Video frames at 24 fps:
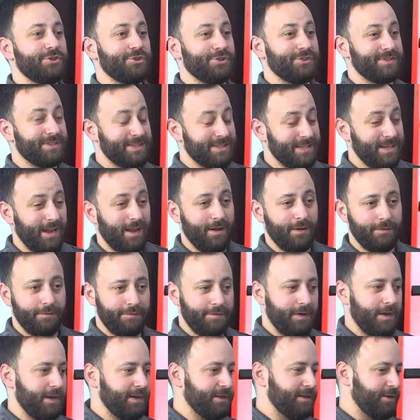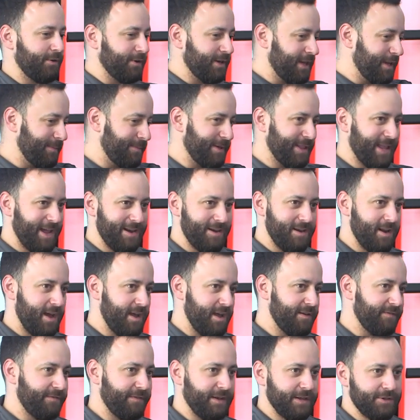get yourself, keeping that
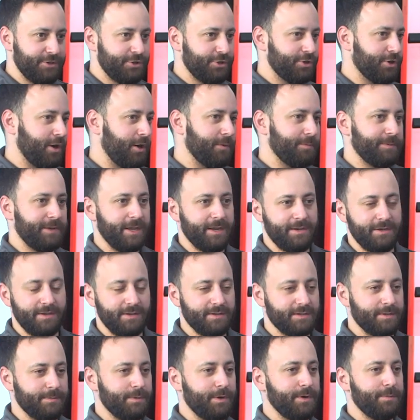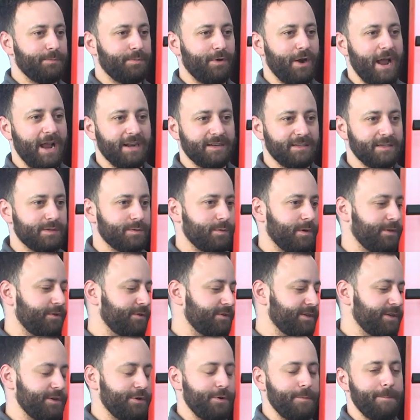knife edge sharp, getting you some good practice, whether
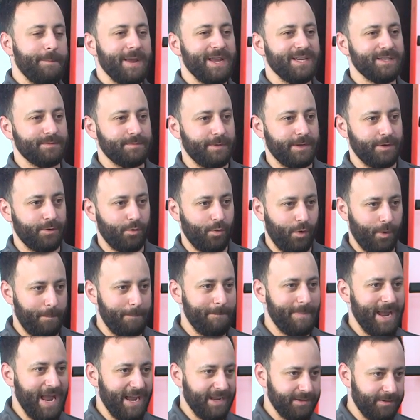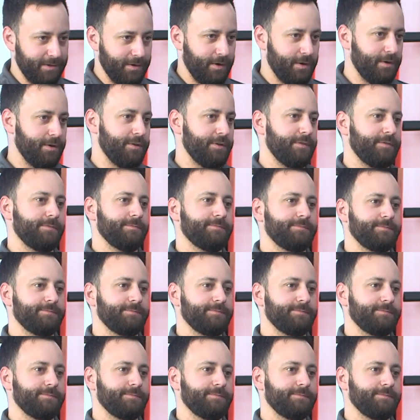it's in your basement or backyard.